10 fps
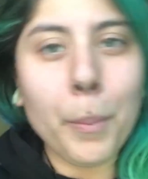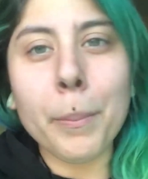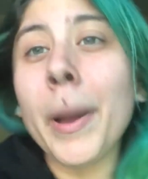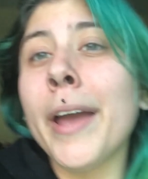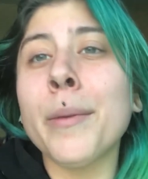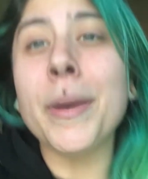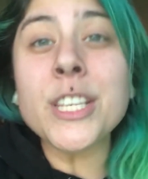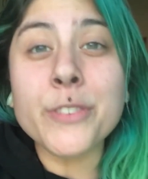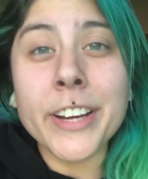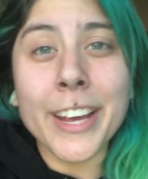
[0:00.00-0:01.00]
My
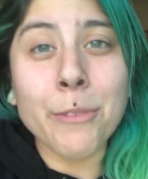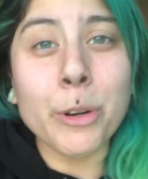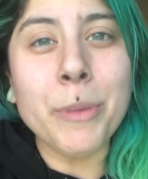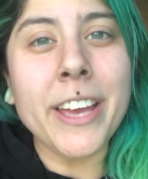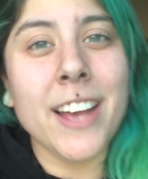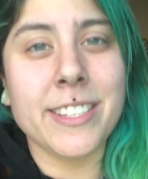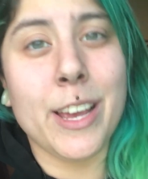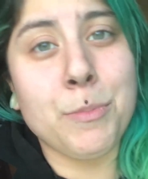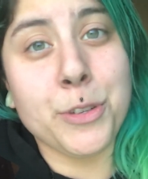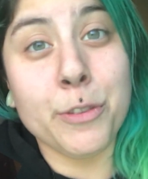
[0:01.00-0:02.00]
best friend and roommate has a
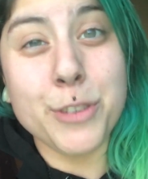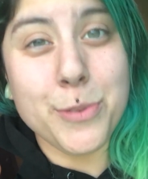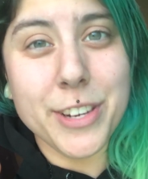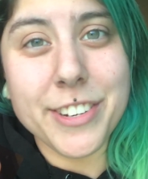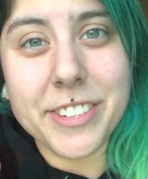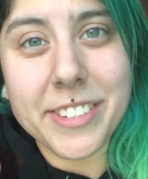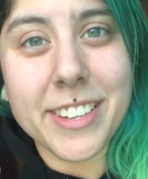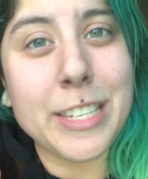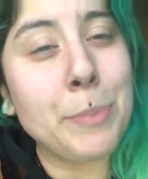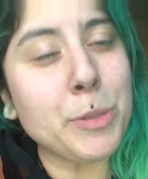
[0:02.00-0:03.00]
hamster of two years.
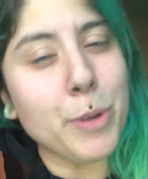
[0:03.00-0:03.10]
His name is